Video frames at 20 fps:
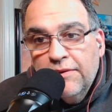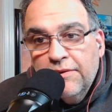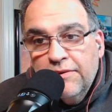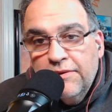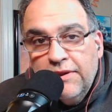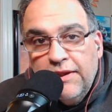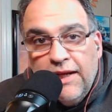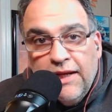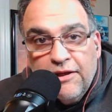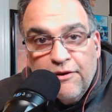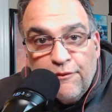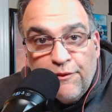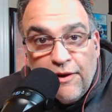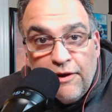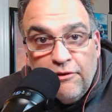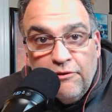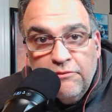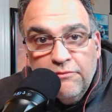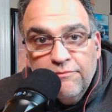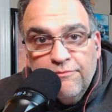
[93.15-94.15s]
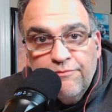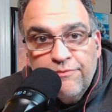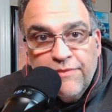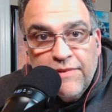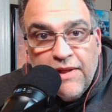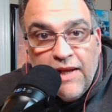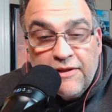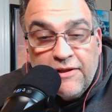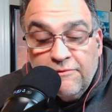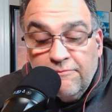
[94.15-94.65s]
The NFL
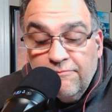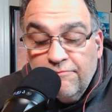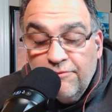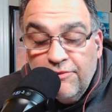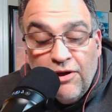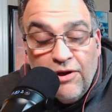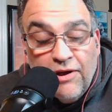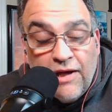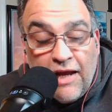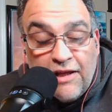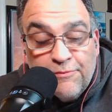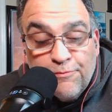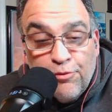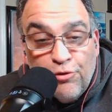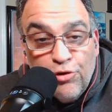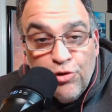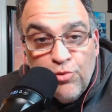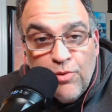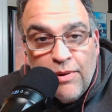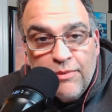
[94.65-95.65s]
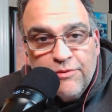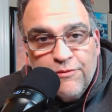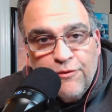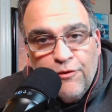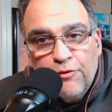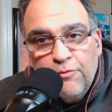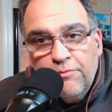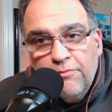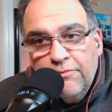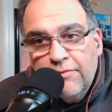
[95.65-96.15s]
has programs
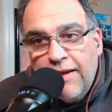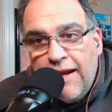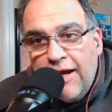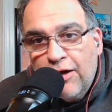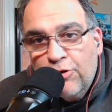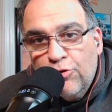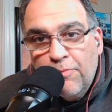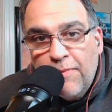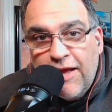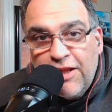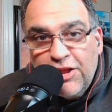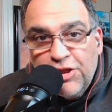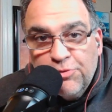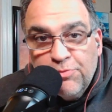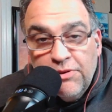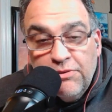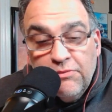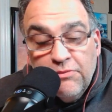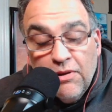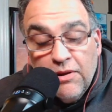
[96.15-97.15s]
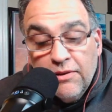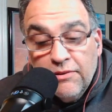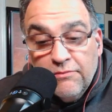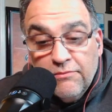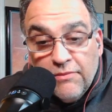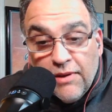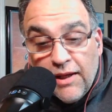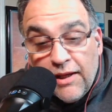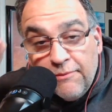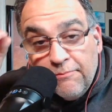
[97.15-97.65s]
for anger
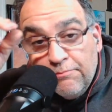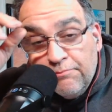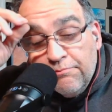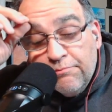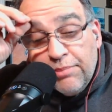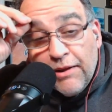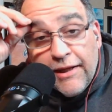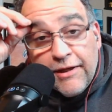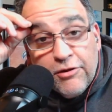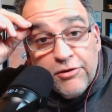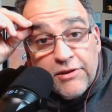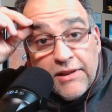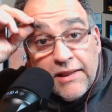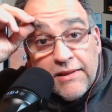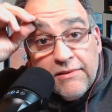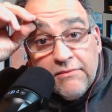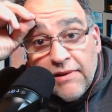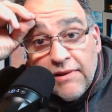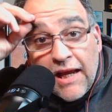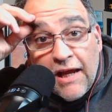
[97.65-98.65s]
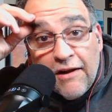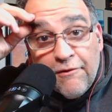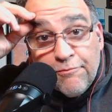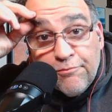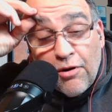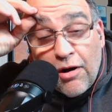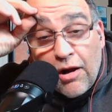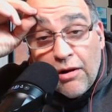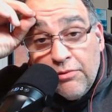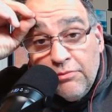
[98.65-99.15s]
management and players that have
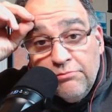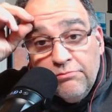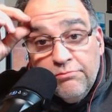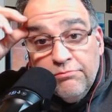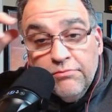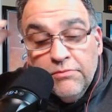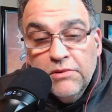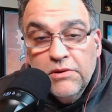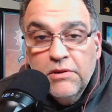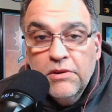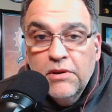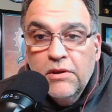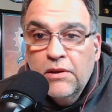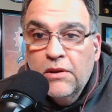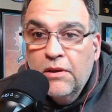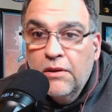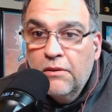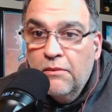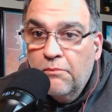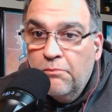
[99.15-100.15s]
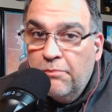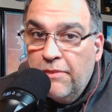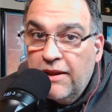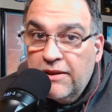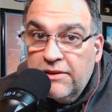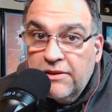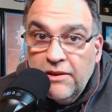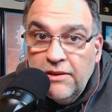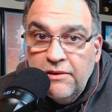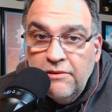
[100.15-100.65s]
problem
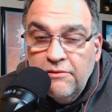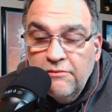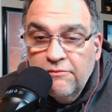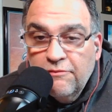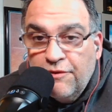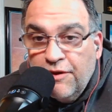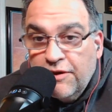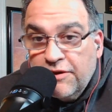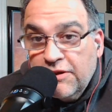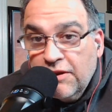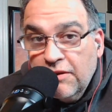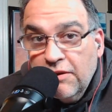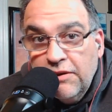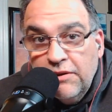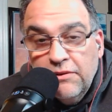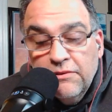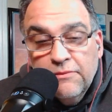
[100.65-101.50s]
mentally, physically,